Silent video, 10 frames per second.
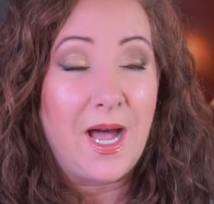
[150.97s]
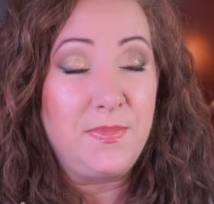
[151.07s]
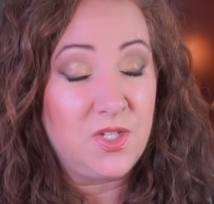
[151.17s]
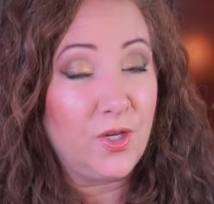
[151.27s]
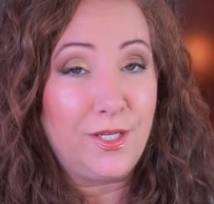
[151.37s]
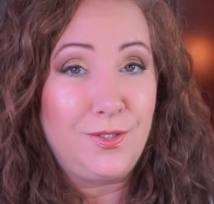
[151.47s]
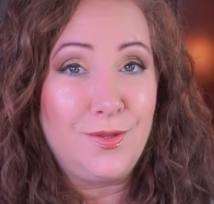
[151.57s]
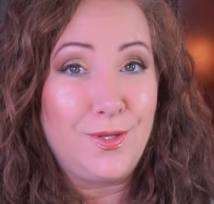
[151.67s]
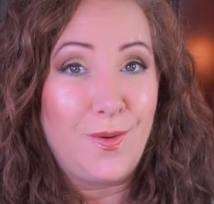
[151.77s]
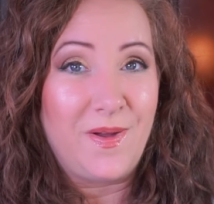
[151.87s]
I'm still going to do
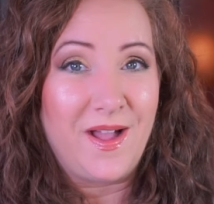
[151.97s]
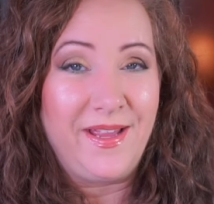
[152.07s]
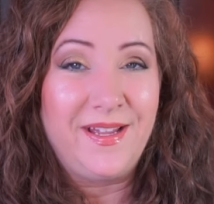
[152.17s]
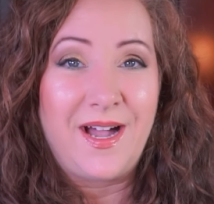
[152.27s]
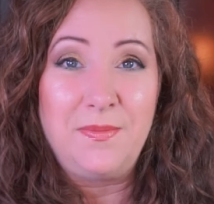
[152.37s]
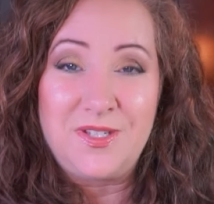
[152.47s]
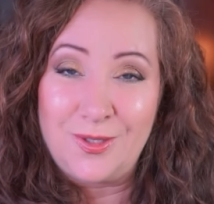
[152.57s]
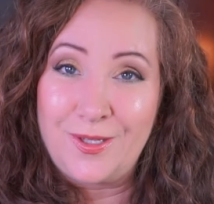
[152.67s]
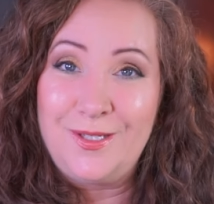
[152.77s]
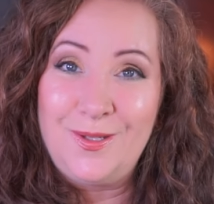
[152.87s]
the no buy. I'm still
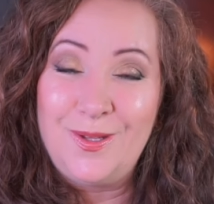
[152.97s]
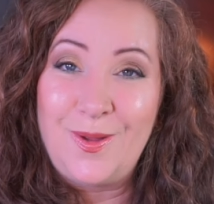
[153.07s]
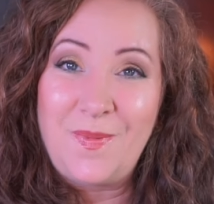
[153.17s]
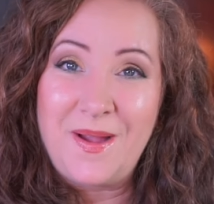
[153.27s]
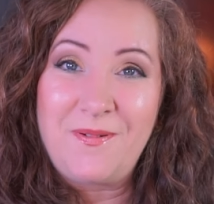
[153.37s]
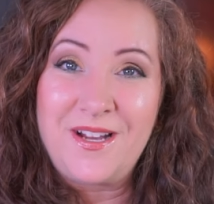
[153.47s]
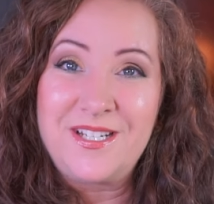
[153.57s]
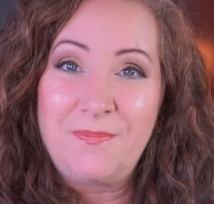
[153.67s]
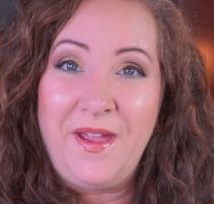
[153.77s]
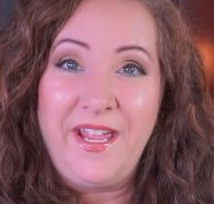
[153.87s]
going to do the no buy
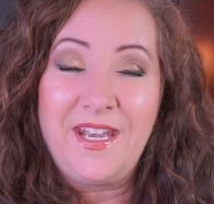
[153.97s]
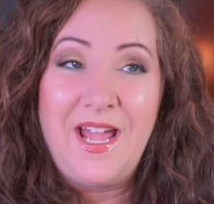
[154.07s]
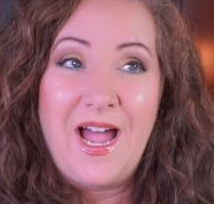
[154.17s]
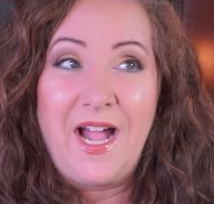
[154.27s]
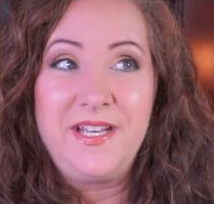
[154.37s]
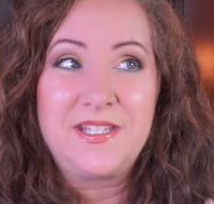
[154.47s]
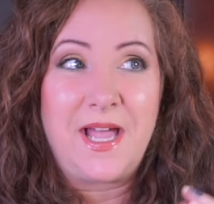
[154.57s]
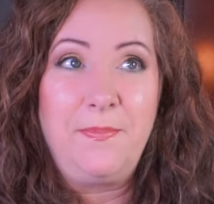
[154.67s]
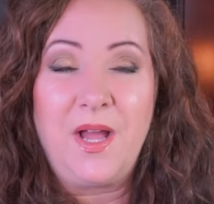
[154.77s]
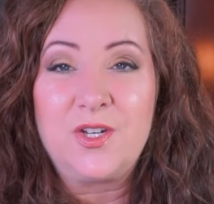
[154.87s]
project pan. I just,
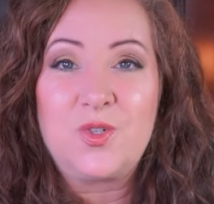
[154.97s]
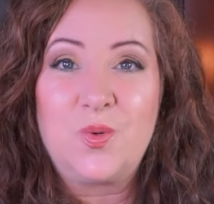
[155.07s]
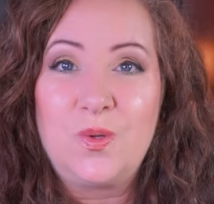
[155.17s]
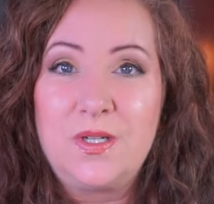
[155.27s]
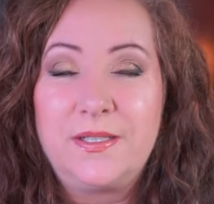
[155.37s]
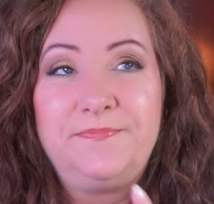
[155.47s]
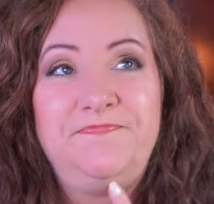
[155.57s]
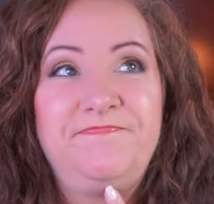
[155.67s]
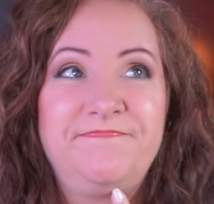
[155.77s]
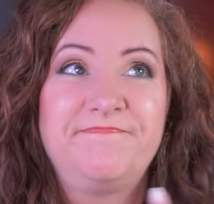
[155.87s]
I'm not sure,
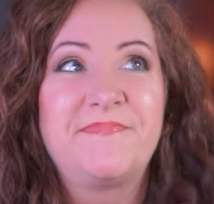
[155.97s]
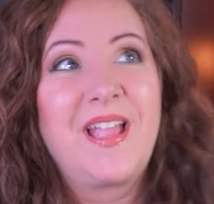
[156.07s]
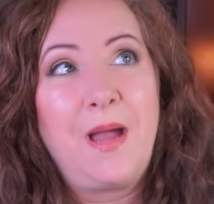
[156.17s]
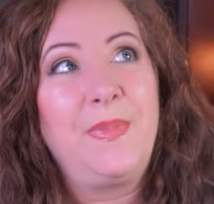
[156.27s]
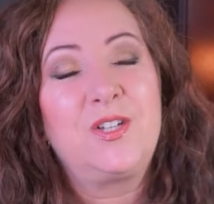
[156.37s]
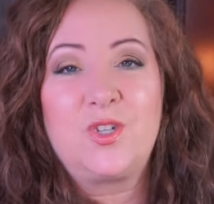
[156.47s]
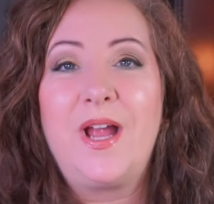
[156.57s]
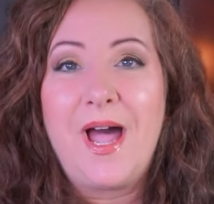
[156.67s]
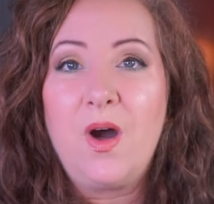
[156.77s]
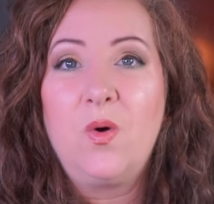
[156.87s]
I'm not sure
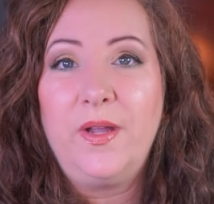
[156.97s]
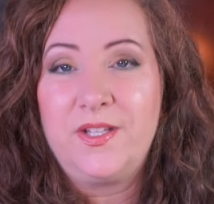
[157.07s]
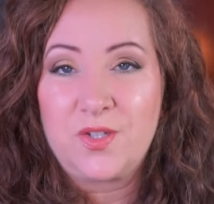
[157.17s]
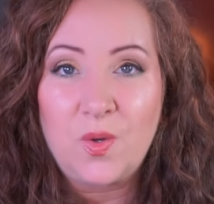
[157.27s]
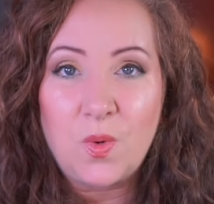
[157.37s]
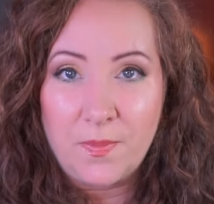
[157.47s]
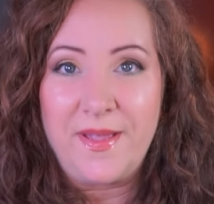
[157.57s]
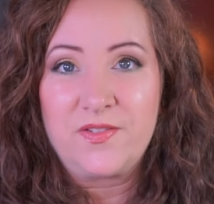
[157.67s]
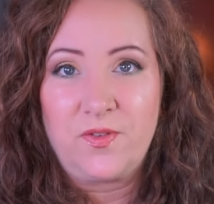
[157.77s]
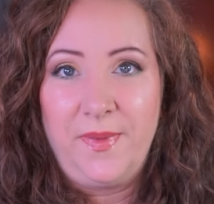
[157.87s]
how it's going to work
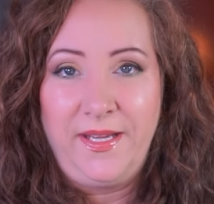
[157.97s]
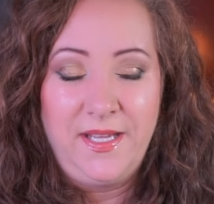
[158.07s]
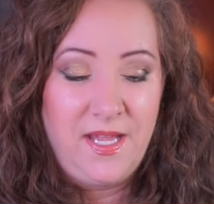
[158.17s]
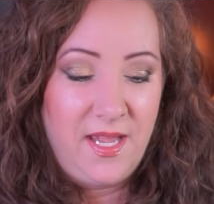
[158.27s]
best for me.